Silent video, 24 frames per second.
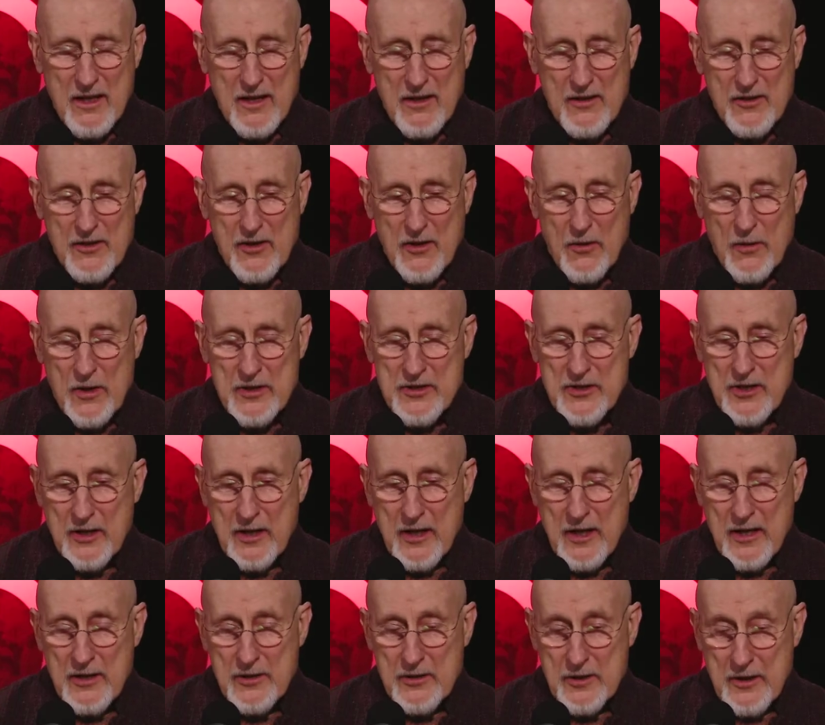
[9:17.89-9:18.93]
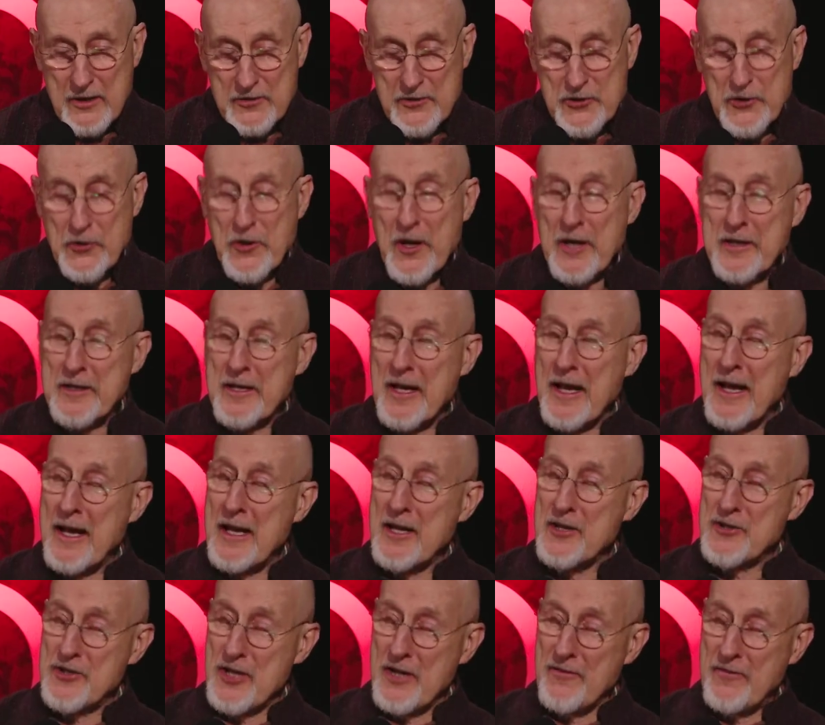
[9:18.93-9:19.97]
Uh, you know, as you as, as you get the
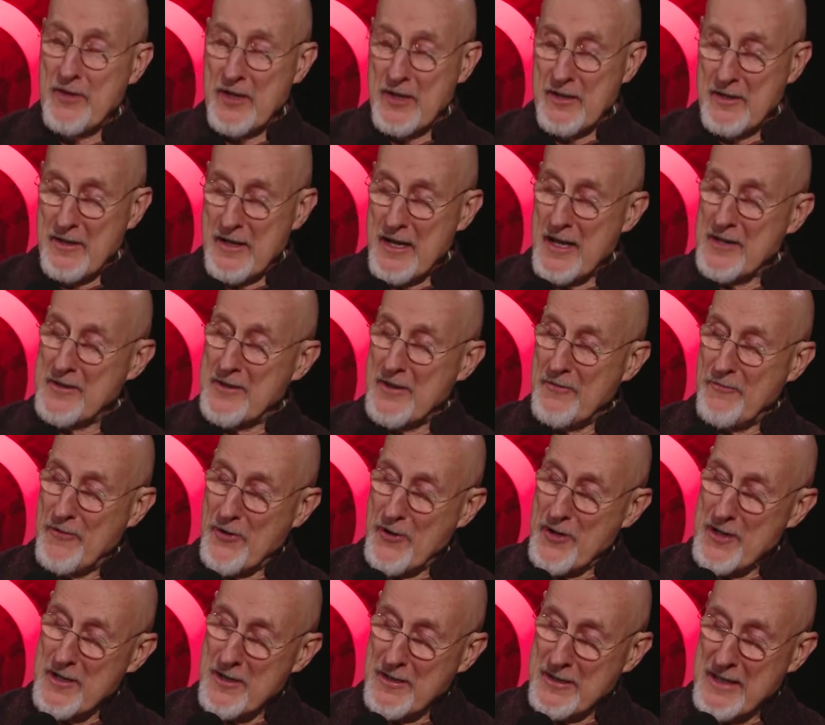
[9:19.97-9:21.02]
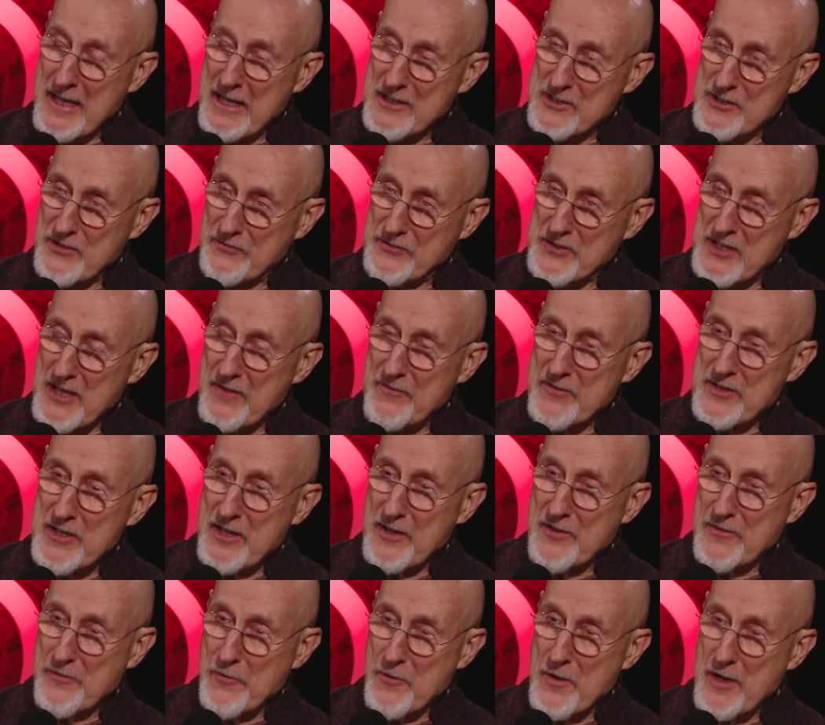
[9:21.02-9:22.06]
age, even at the very young age of
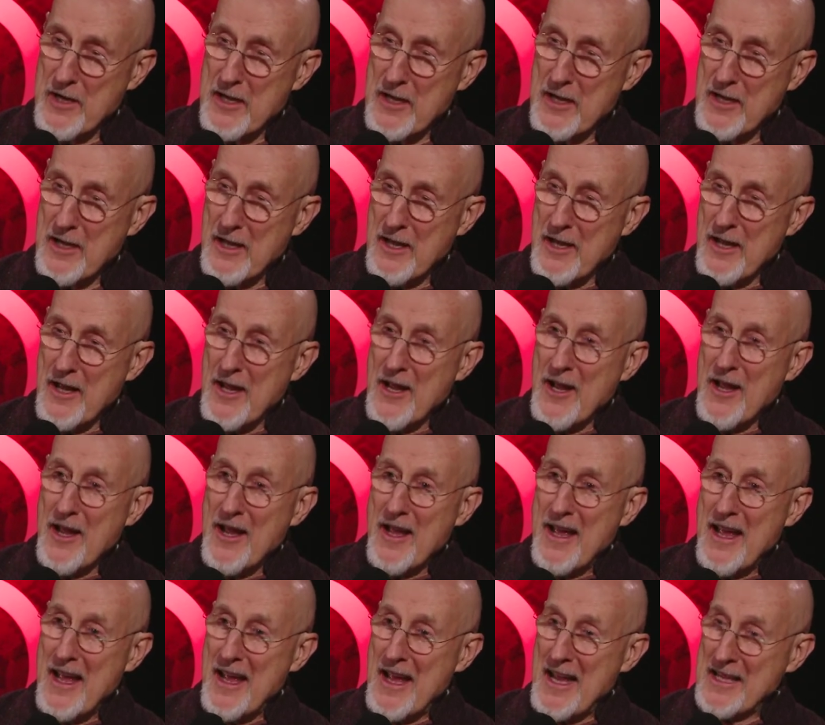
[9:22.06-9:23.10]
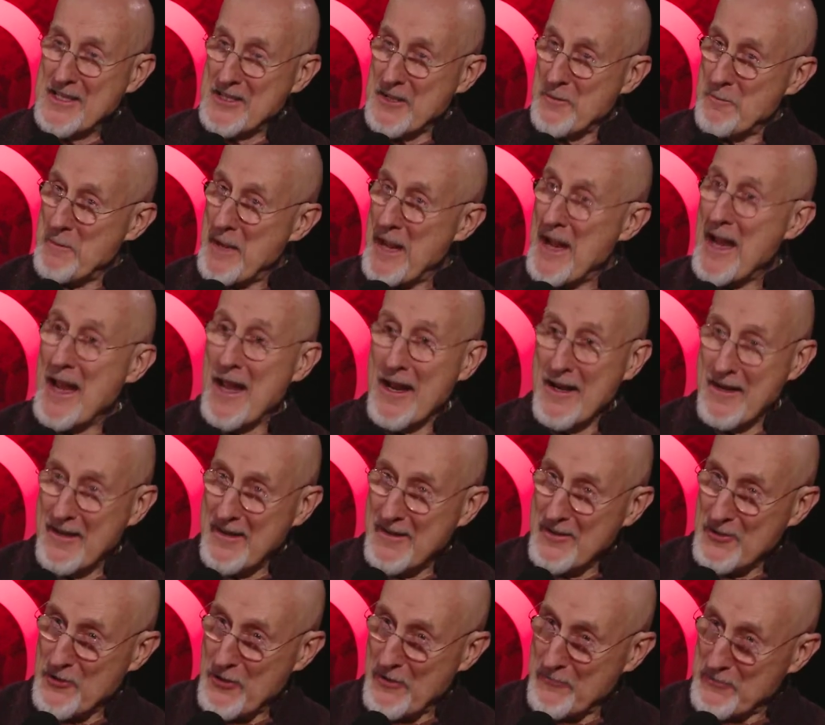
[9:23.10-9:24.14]
73, as a man,
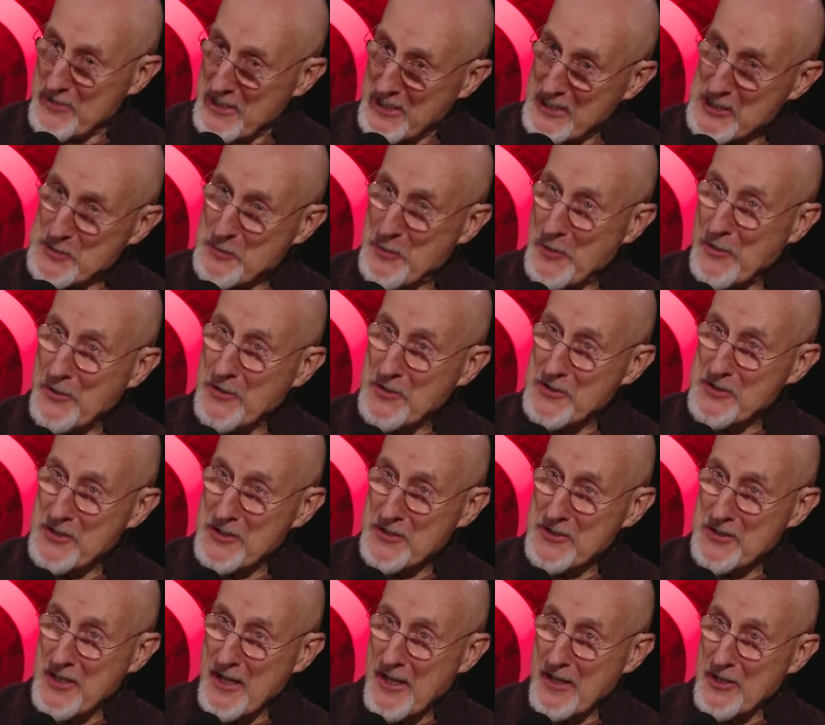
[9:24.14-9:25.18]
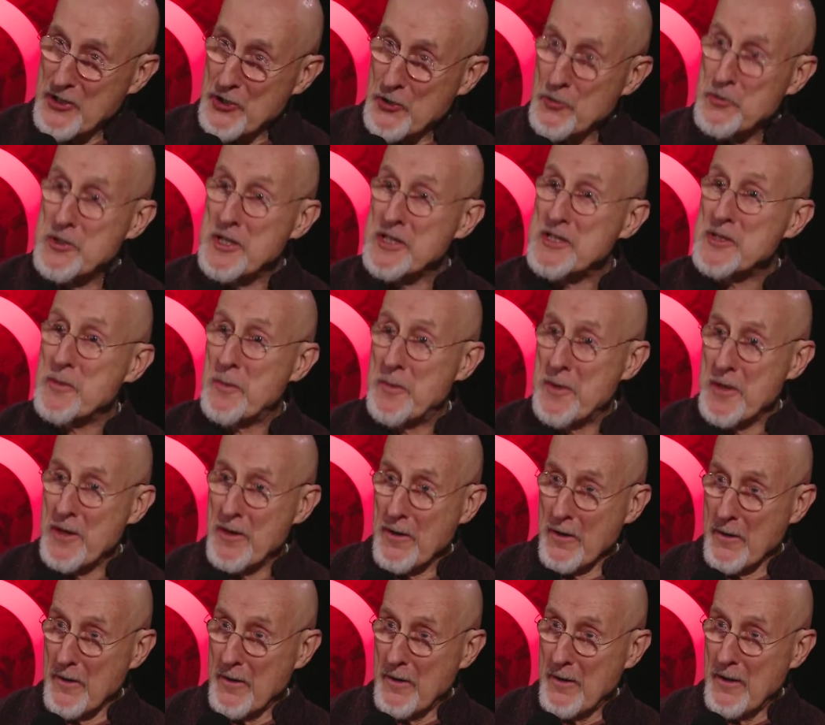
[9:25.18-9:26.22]
you haven't experienced this yet. You
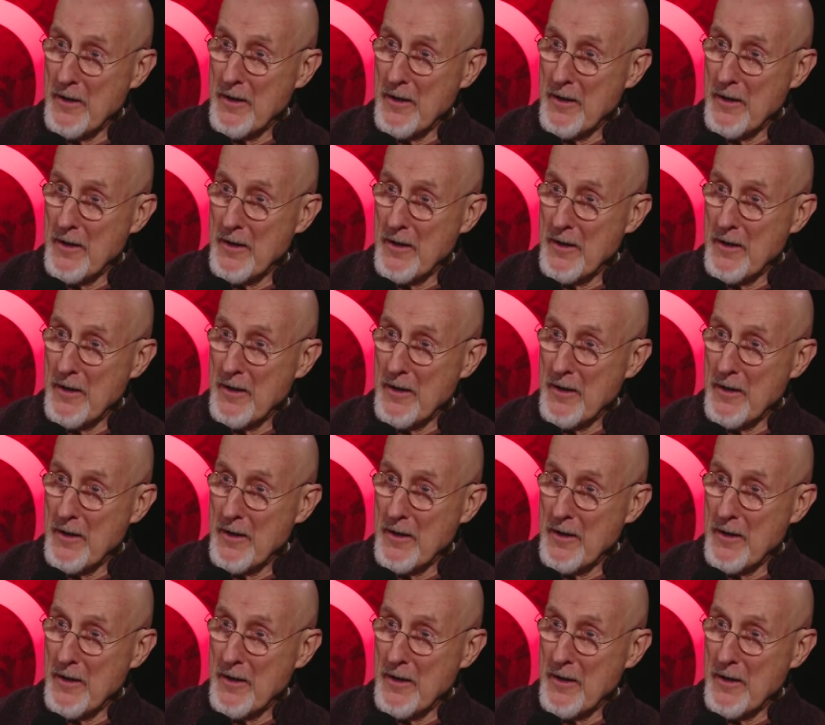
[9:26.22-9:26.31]
disappear.